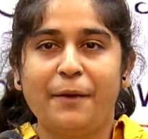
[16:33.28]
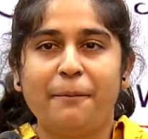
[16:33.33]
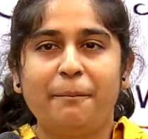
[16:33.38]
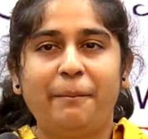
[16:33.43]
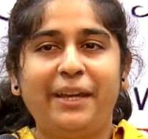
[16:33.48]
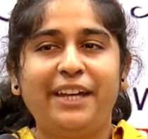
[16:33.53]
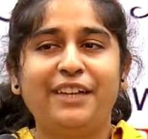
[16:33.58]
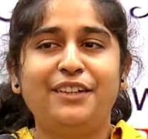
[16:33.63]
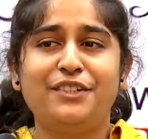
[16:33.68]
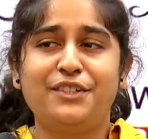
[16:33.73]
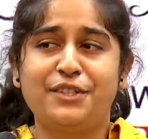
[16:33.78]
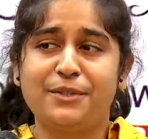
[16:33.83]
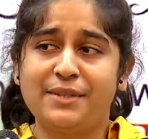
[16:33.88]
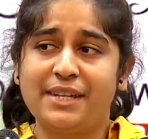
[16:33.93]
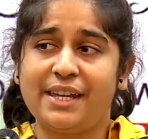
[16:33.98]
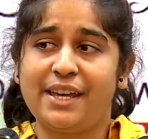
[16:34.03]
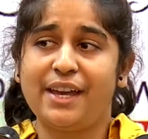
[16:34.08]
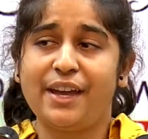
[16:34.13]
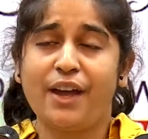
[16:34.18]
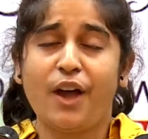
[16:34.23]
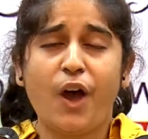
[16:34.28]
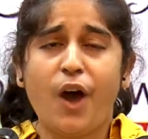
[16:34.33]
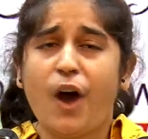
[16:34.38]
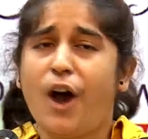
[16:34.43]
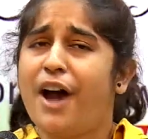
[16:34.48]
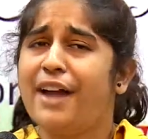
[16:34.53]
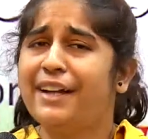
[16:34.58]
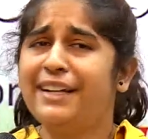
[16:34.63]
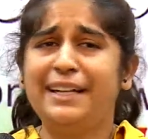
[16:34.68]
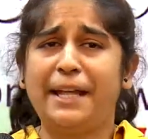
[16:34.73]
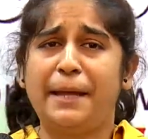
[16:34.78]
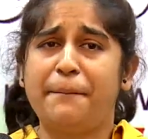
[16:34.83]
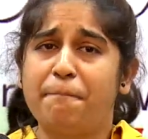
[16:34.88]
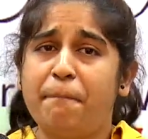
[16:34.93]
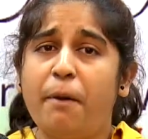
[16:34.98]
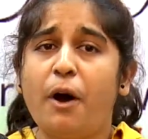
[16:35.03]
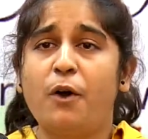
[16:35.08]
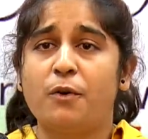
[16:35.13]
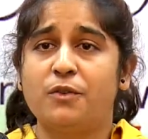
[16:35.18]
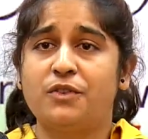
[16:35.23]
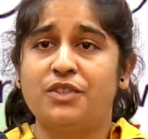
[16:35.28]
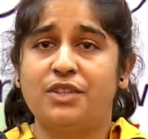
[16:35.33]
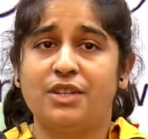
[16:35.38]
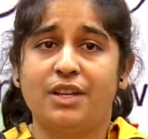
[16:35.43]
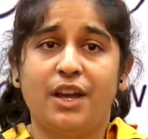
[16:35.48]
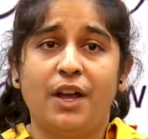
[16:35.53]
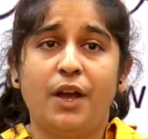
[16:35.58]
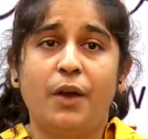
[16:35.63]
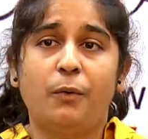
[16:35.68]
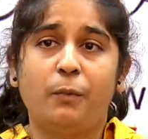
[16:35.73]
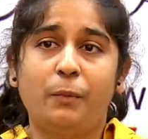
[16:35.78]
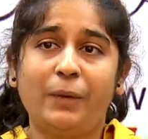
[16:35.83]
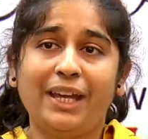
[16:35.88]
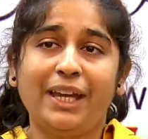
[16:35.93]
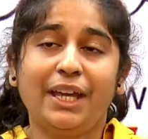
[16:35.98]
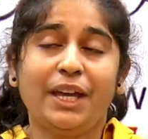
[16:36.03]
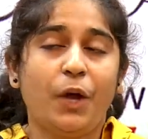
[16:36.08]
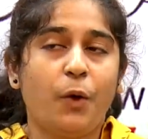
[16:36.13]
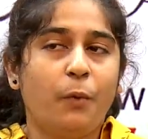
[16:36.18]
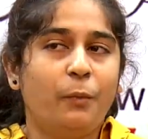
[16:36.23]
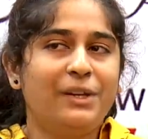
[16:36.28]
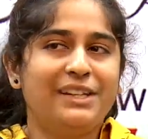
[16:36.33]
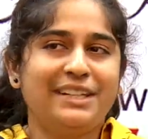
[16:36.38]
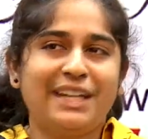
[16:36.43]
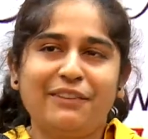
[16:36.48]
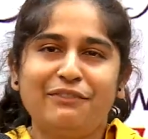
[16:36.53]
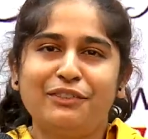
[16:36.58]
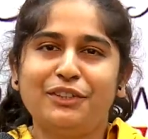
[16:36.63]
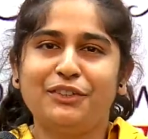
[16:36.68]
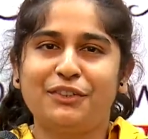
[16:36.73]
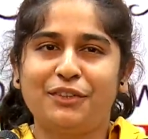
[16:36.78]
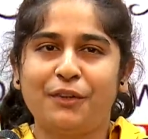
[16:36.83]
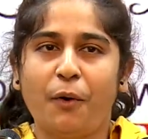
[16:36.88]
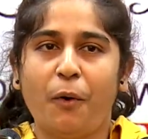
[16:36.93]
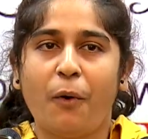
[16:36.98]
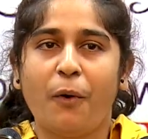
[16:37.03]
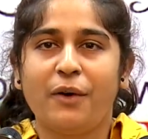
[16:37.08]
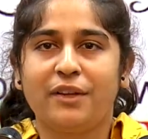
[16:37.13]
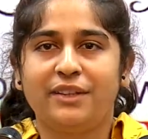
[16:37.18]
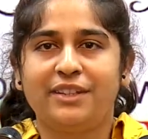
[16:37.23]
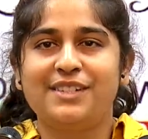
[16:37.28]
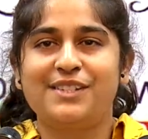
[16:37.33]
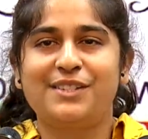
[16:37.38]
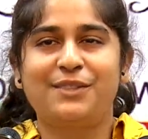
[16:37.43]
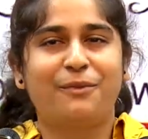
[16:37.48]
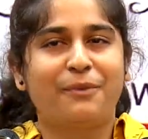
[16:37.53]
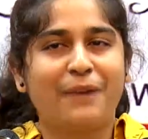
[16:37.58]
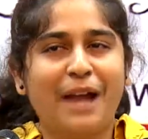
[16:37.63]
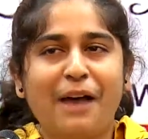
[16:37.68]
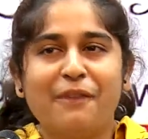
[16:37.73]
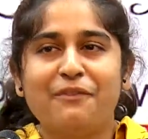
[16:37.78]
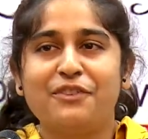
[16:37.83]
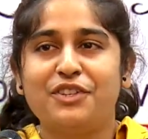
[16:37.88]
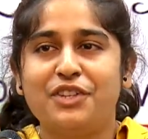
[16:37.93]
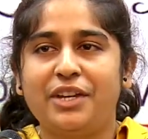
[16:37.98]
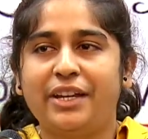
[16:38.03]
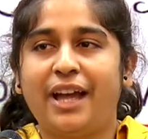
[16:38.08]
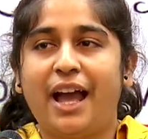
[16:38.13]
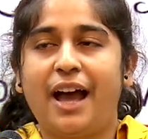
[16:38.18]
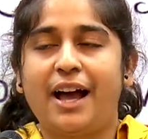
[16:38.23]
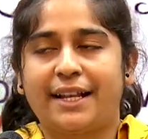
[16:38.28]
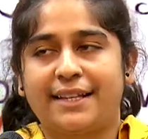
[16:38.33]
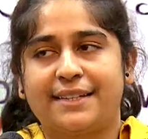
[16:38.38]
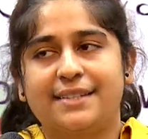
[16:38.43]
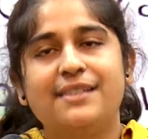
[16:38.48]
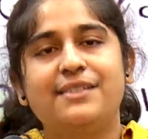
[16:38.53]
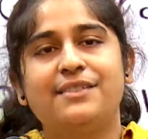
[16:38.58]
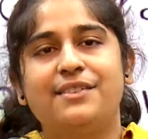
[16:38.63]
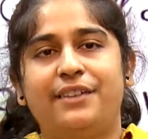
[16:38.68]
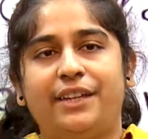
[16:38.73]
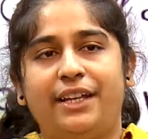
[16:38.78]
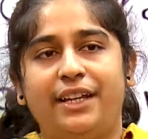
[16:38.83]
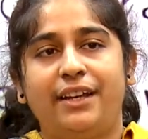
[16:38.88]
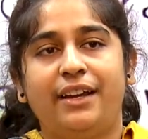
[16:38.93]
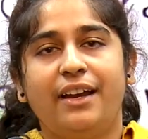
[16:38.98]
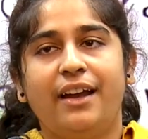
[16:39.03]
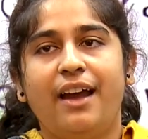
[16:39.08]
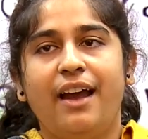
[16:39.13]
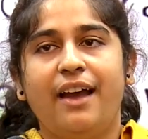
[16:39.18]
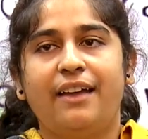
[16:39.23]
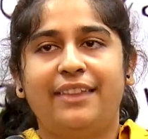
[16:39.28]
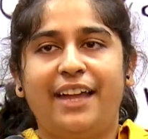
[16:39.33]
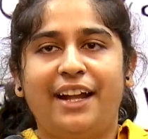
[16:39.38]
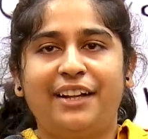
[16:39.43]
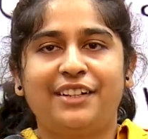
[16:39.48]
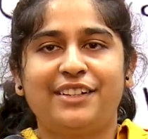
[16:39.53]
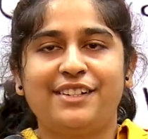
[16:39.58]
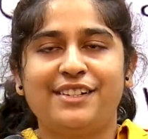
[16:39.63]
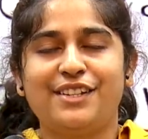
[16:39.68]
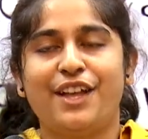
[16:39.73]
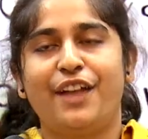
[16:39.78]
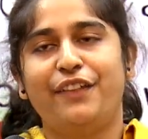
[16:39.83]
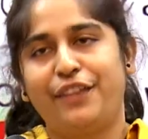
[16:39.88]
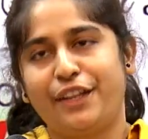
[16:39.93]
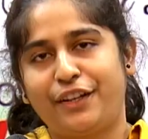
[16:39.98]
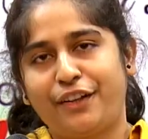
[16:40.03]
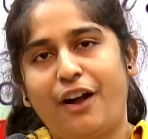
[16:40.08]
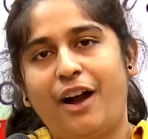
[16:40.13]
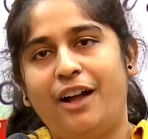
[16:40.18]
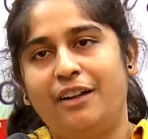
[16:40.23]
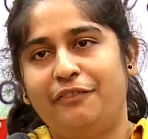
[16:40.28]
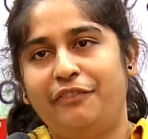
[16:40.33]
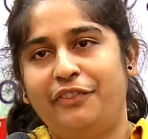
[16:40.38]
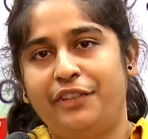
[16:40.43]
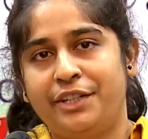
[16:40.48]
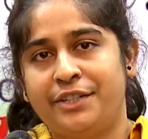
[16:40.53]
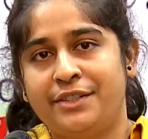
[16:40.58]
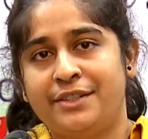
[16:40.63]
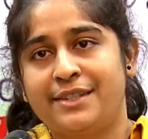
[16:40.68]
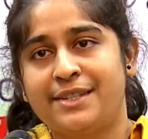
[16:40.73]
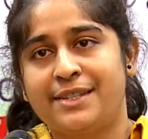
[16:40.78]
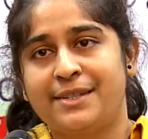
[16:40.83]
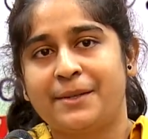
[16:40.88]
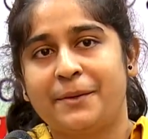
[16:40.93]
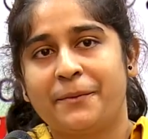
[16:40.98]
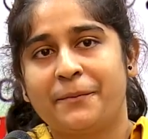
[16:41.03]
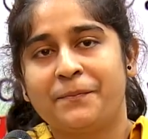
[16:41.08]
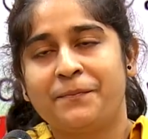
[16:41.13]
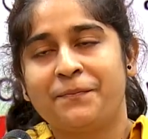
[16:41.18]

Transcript: Be it today or an epoch, we will never throw this ravishing accessory, that is the confidence.